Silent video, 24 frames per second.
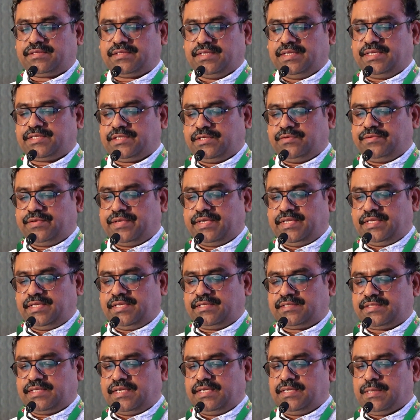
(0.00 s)

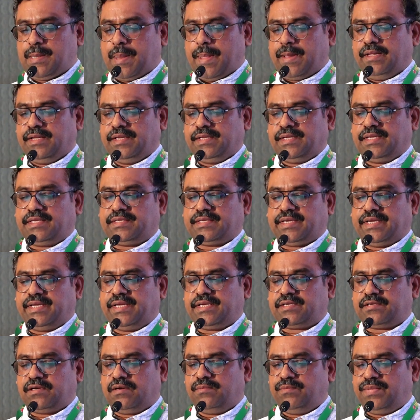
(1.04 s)
Disadvantages are higher
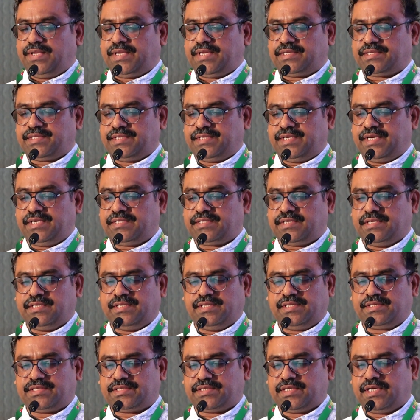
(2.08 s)
complication rates and the
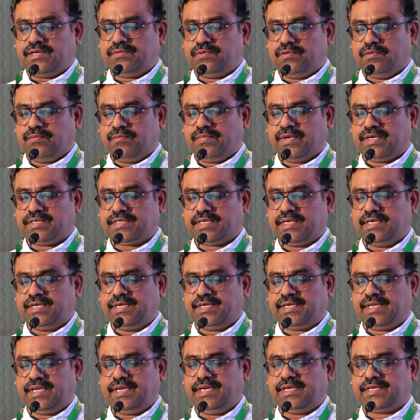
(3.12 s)
risk of
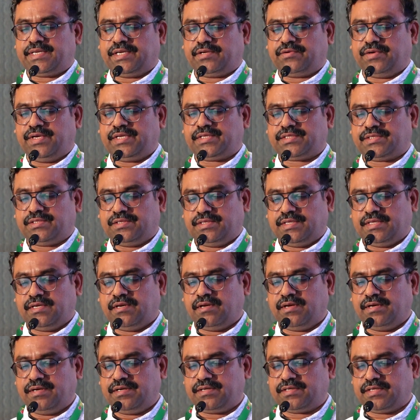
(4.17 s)
mortality. It requires
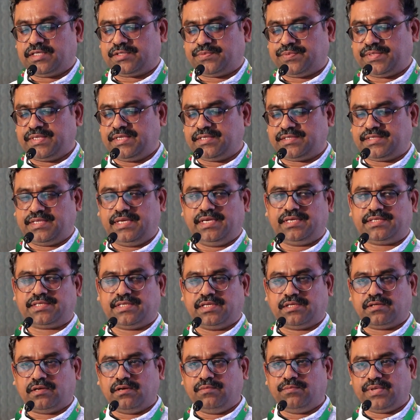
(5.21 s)
longer hospital stay. It's a
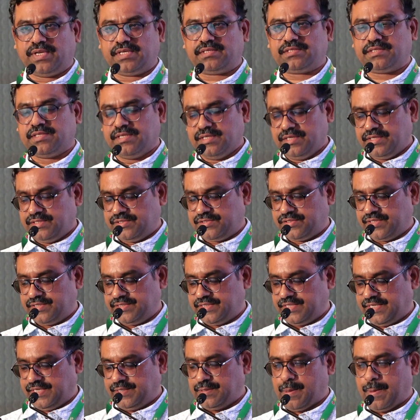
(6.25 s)
complex
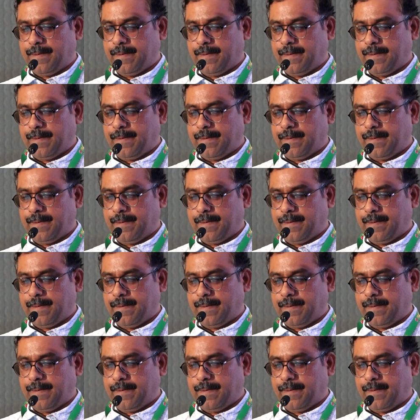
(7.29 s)
surgery.